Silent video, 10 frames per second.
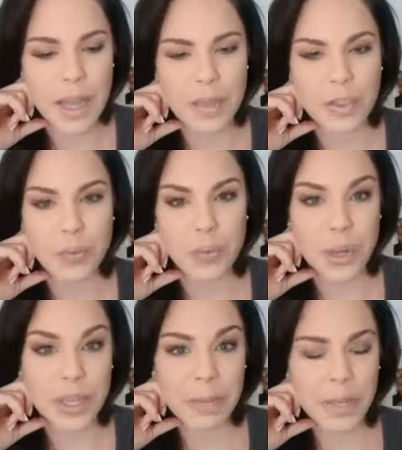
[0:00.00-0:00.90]
just
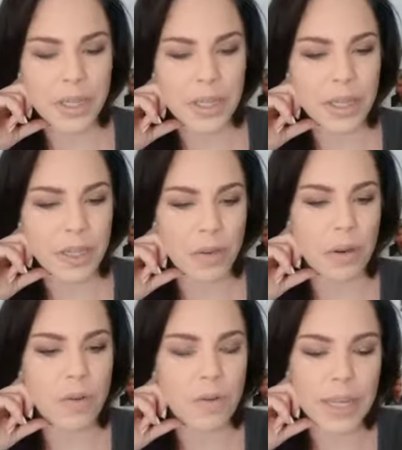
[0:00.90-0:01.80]
really making it your
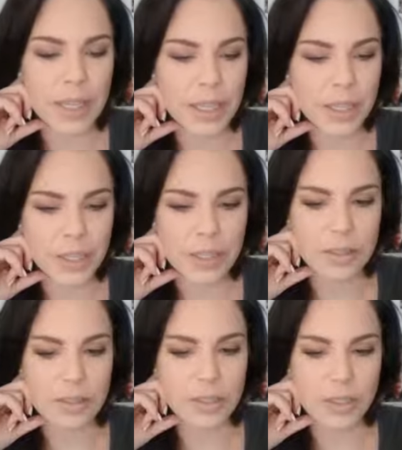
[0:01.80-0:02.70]
own, I think just
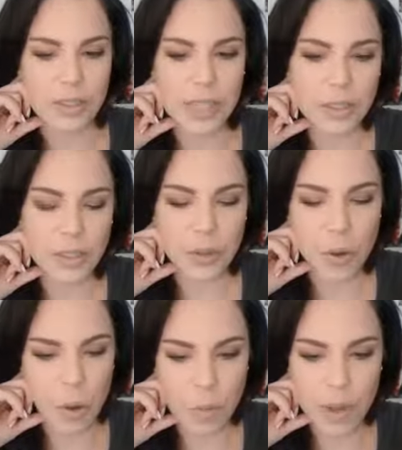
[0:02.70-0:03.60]
sets your
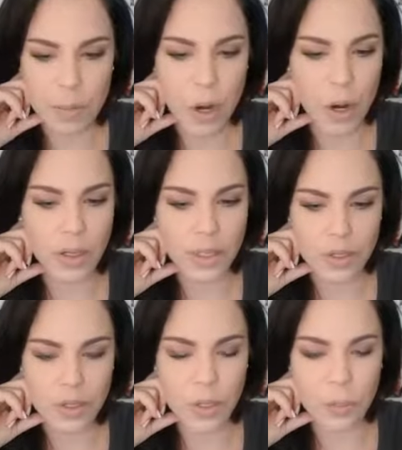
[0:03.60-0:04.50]
home apart in
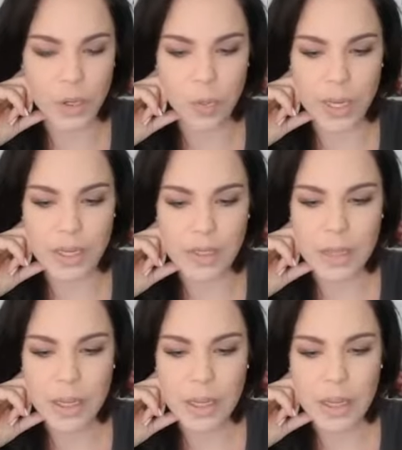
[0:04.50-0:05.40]
so many ways.
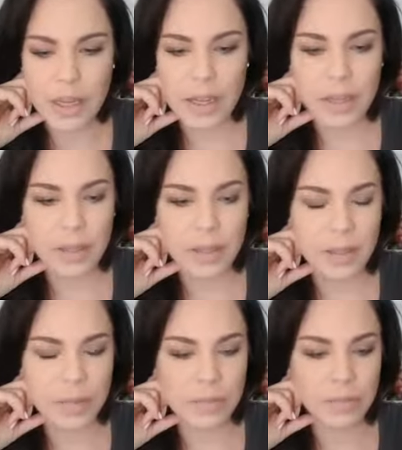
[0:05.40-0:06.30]

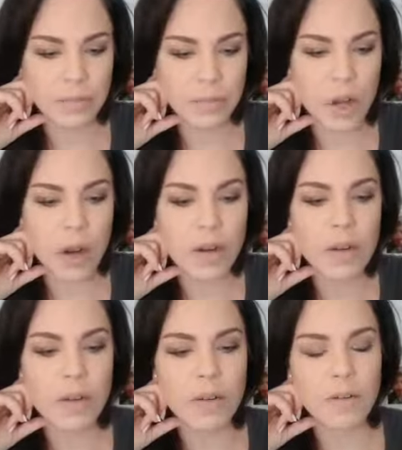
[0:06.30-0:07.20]
Our
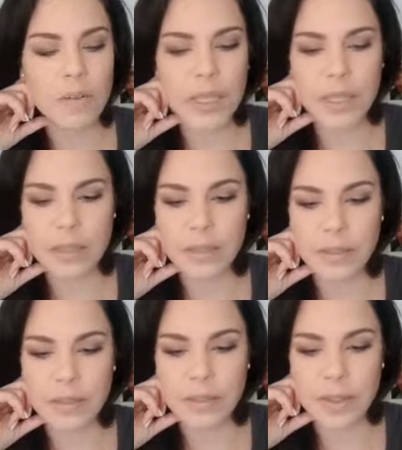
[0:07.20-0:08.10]
home
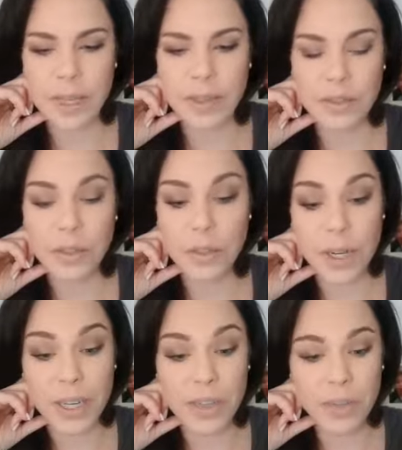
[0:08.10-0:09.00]
is like
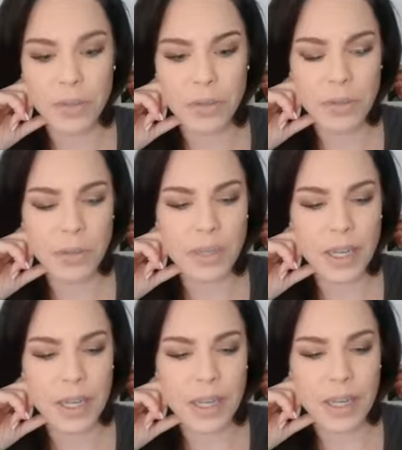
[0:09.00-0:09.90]
20 years old
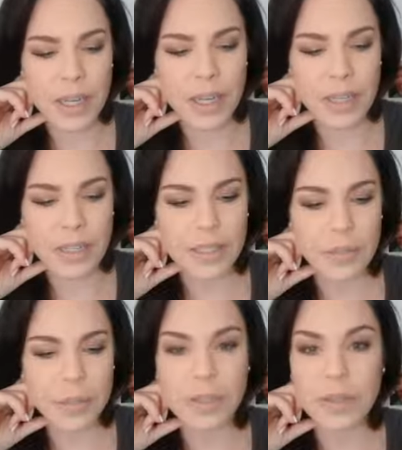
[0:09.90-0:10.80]
and
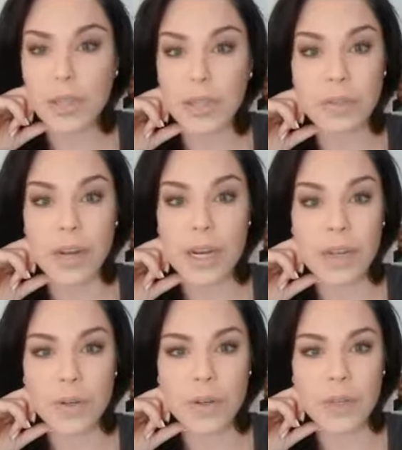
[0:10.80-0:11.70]
we're in a great
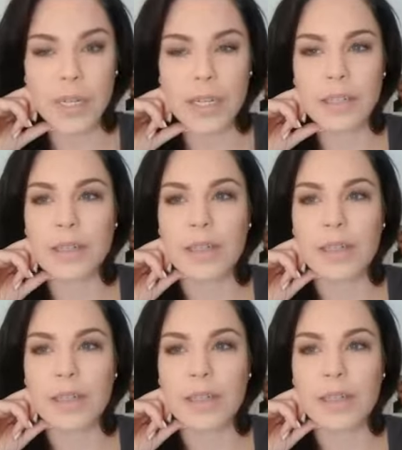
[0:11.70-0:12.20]
neighborhood.